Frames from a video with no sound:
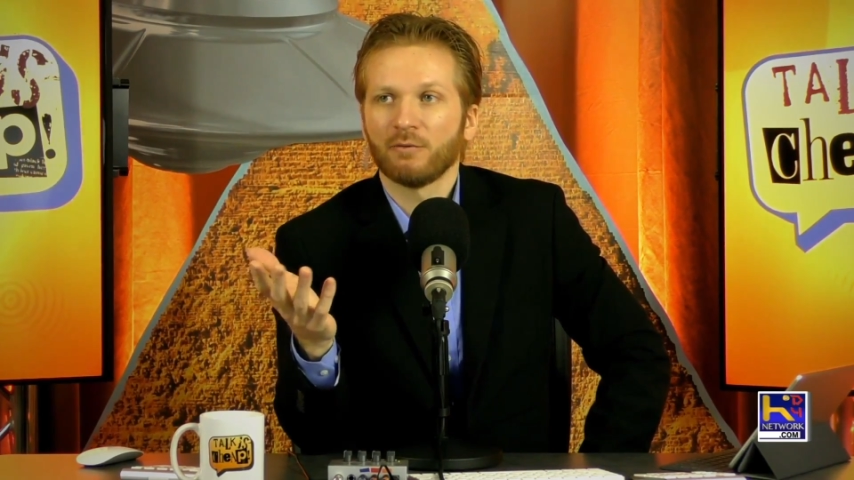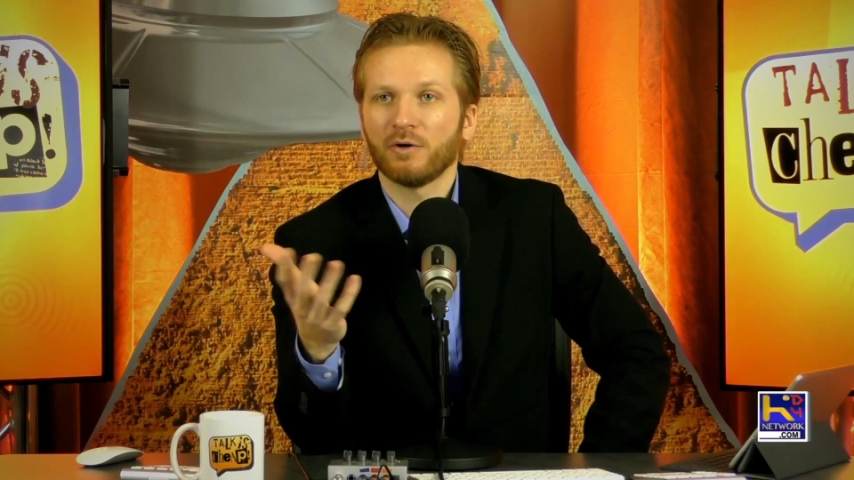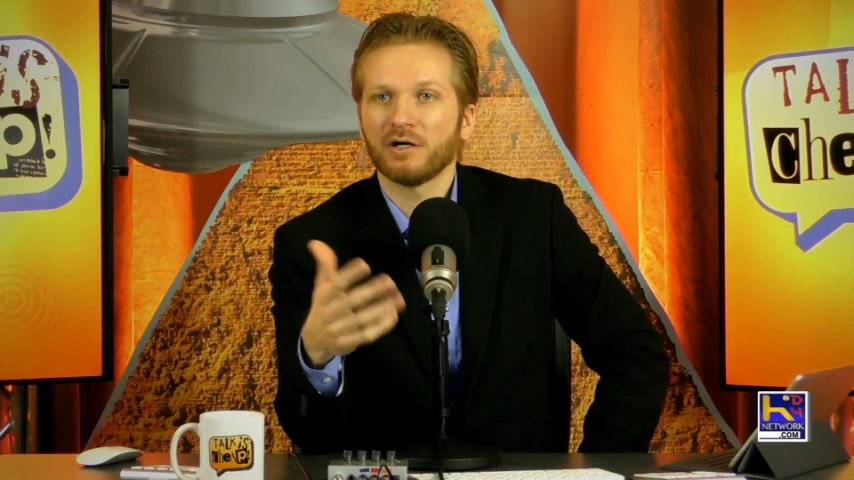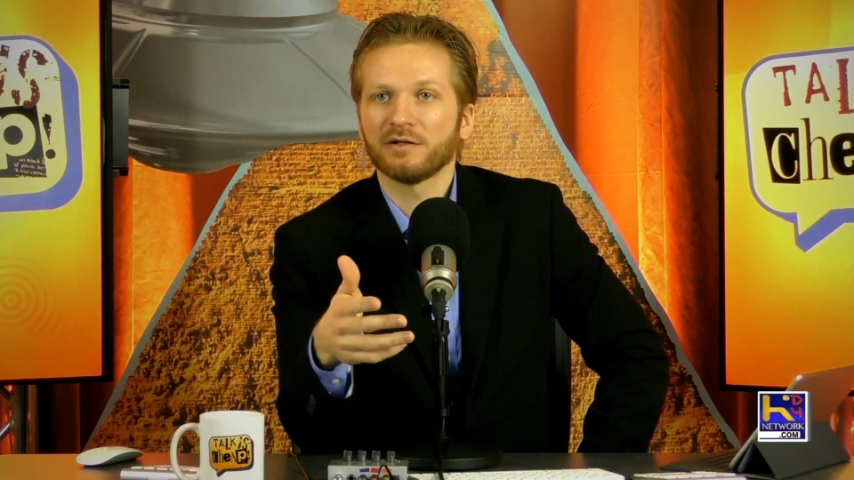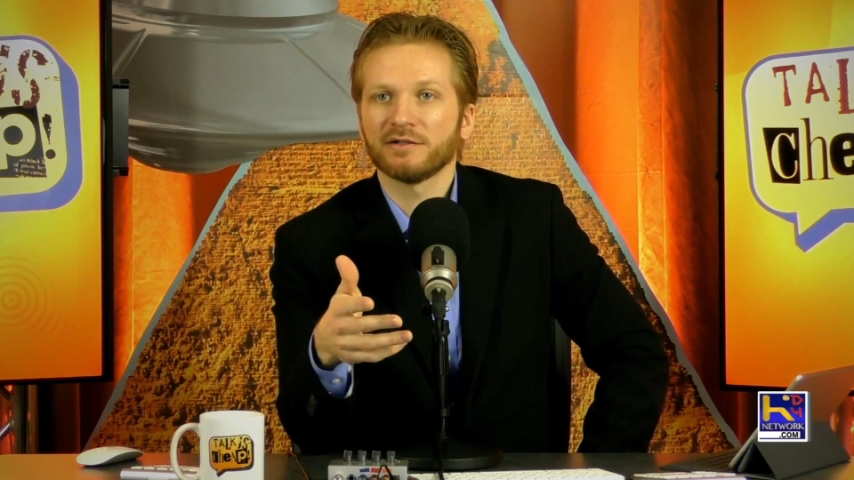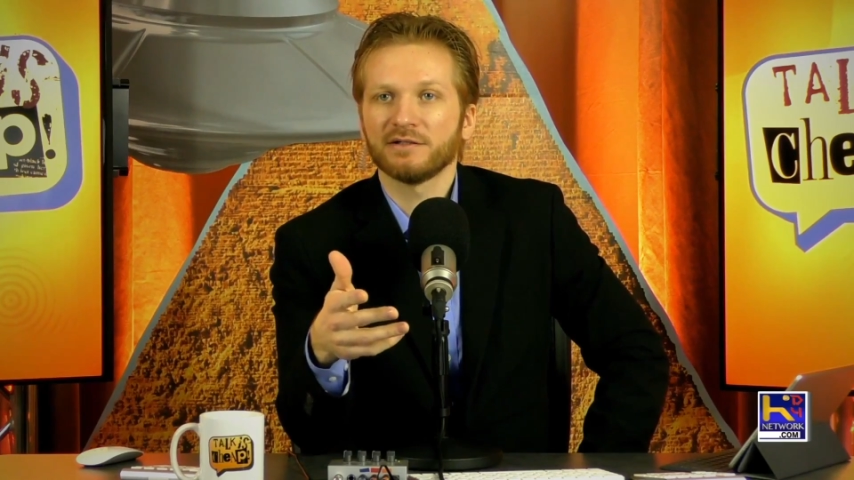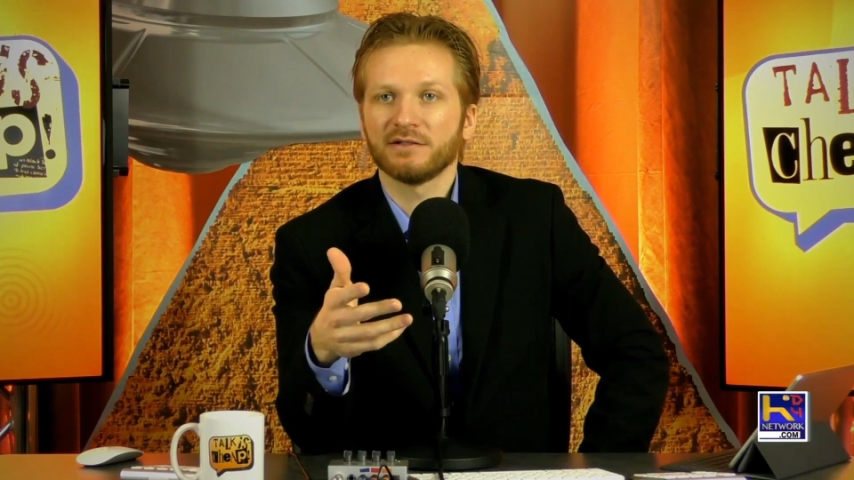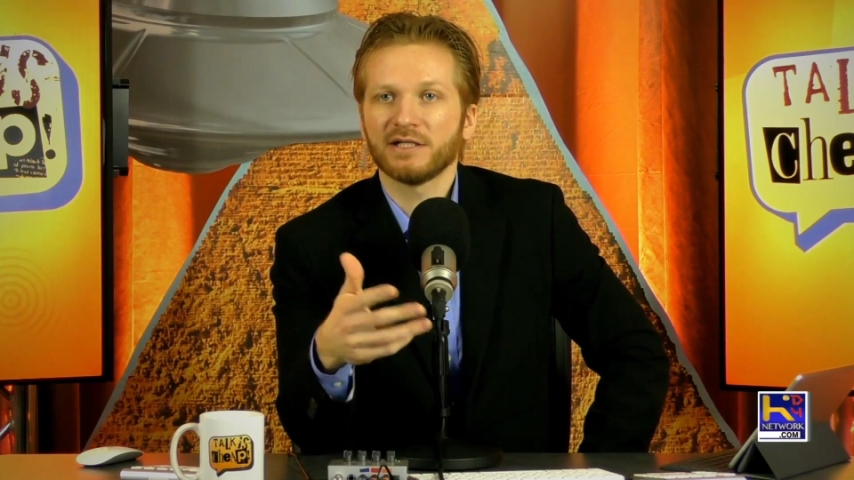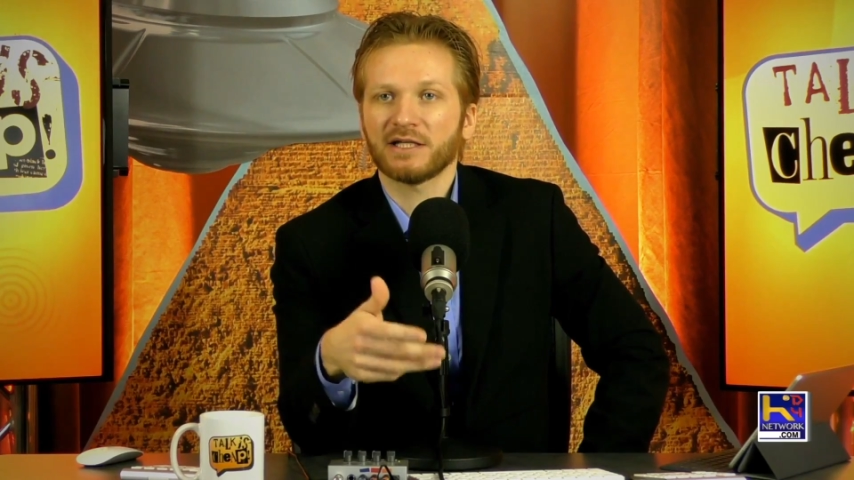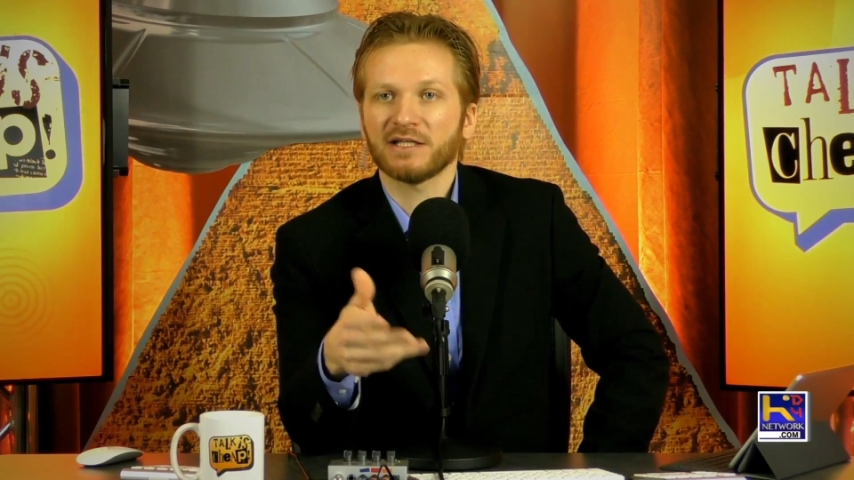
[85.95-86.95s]
Well,
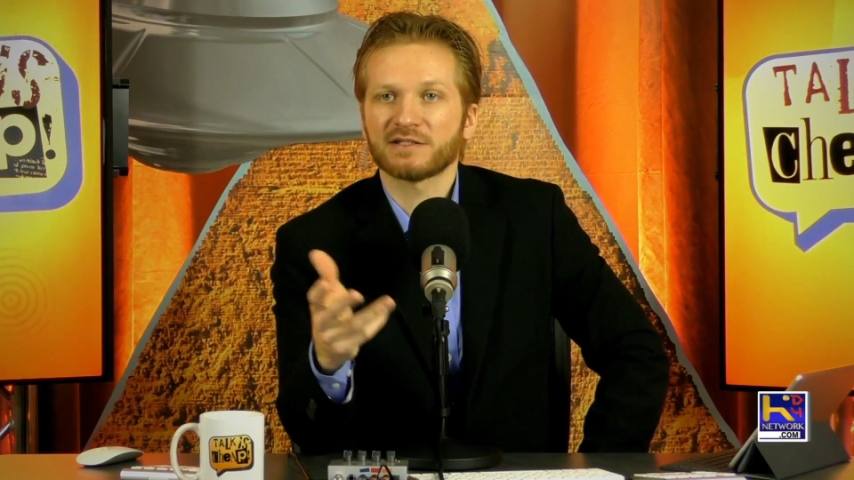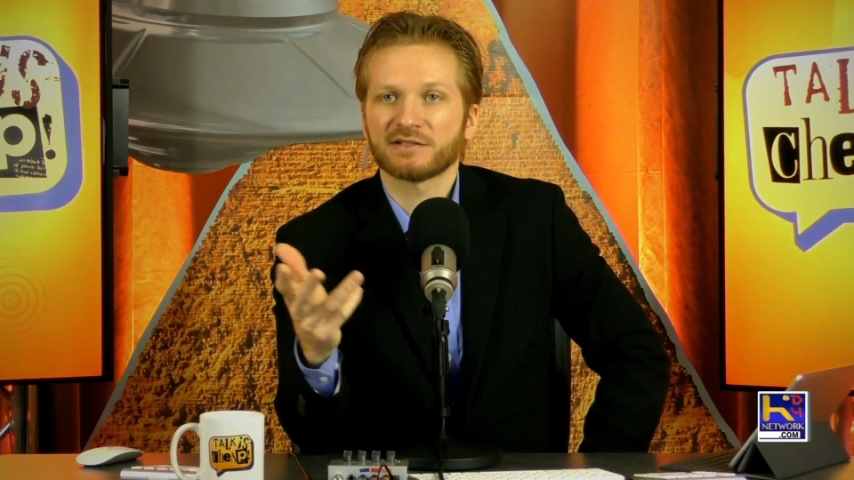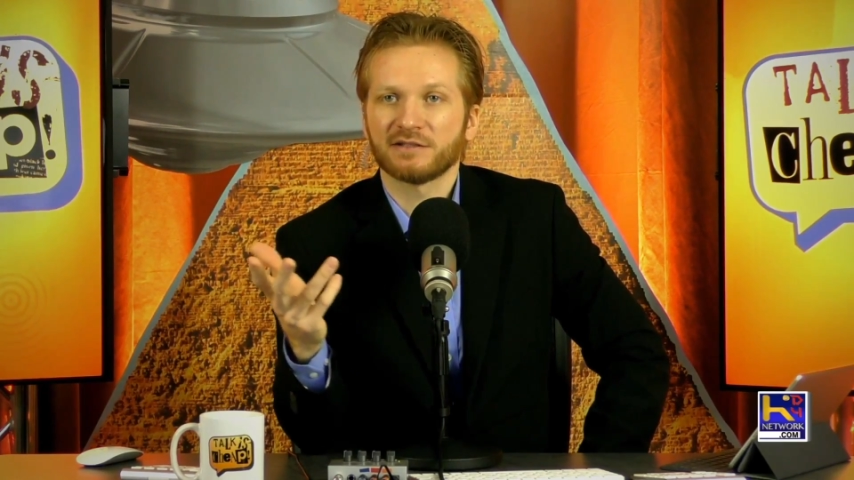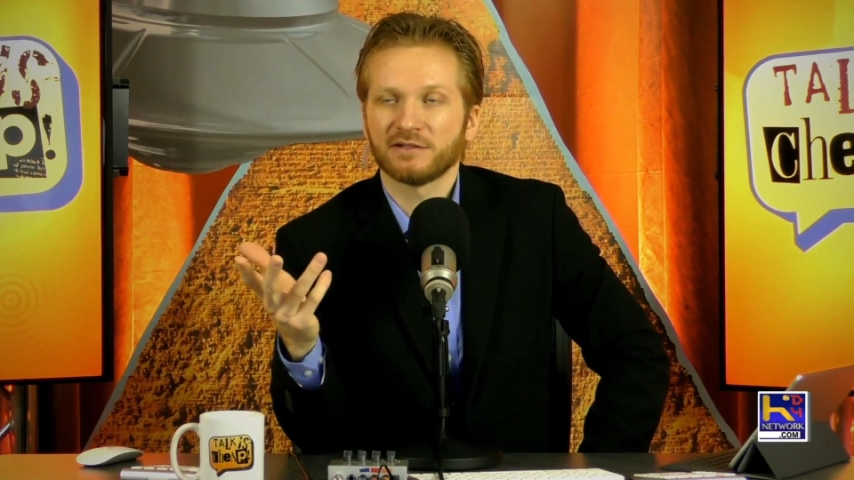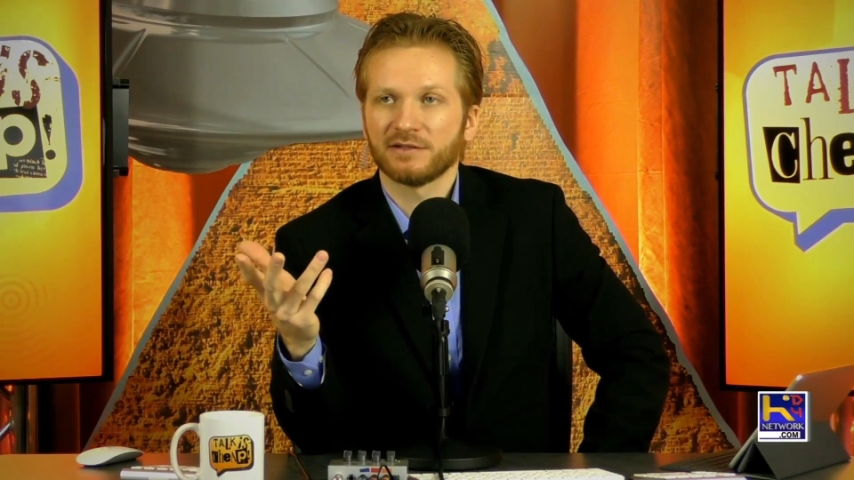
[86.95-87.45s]
it gets